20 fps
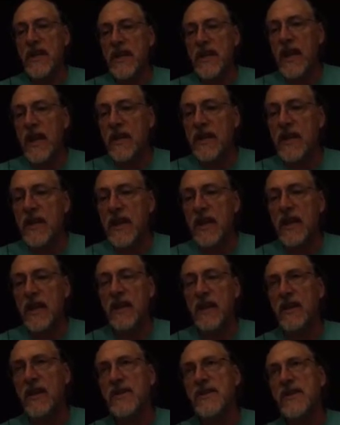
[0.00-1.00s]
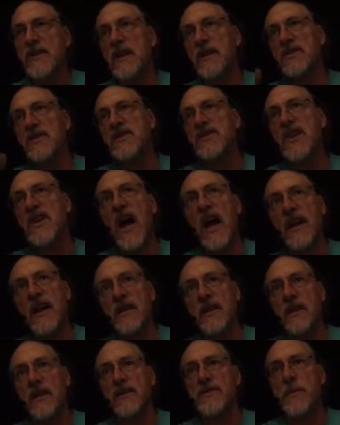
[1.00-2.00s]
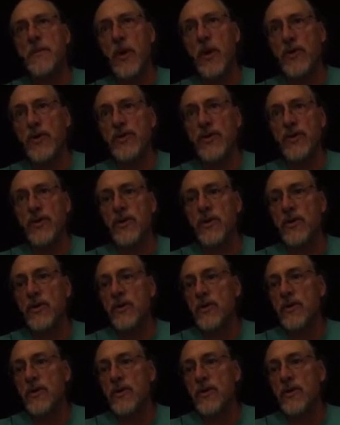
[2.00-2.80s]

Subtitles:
the LED is inside the exposure.